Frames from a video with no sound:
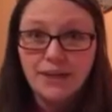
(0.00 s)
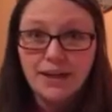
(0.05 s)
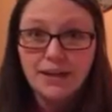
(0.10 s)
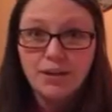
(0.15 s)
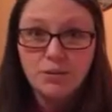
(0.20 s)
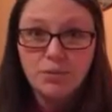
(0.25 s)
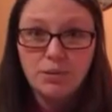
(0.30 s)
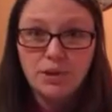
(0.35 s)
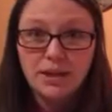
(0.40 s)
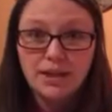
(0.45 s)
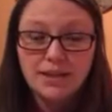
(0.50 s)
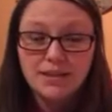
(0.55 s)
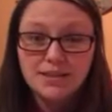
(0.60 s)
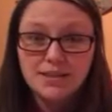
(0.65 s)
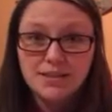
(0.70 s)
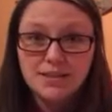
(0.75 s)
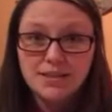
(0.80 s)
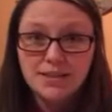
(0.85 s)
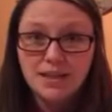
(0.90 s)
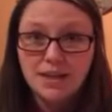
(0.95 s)
that
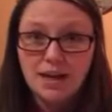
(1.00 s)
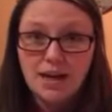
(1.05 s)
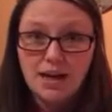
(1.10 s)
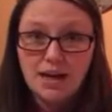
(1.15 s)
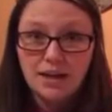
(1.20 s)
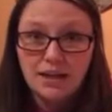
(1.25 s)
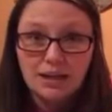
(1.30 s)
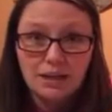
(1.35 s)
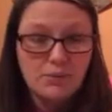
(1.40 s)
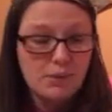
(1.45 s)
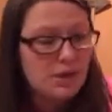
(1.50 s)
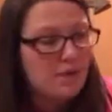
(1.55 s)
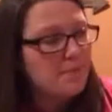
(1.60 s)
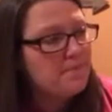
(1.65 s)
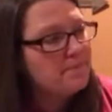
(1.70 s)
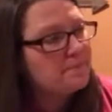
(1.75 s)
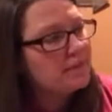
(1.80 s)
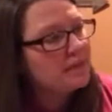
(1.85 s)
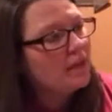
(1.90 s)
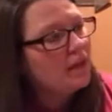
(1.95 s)
UPS
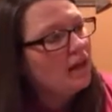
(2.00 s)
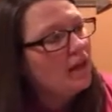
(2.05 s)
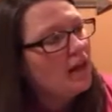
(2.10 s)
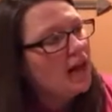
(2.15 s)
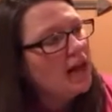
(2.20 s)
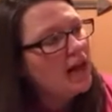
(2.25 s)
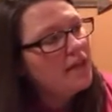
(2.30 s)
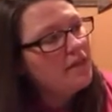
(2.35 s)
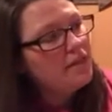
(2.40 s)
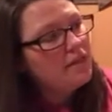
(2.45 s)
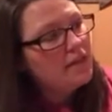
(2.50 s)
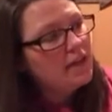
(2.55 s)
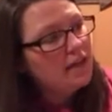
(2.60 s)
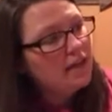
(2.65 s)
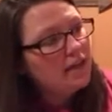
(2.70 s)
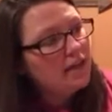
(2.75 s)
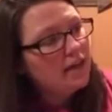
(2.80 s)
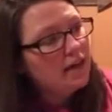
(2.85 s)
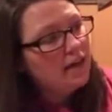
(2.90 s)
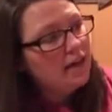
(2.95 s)
email. And
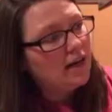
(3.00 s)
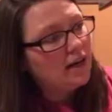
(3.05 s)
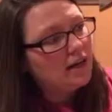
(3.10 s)
then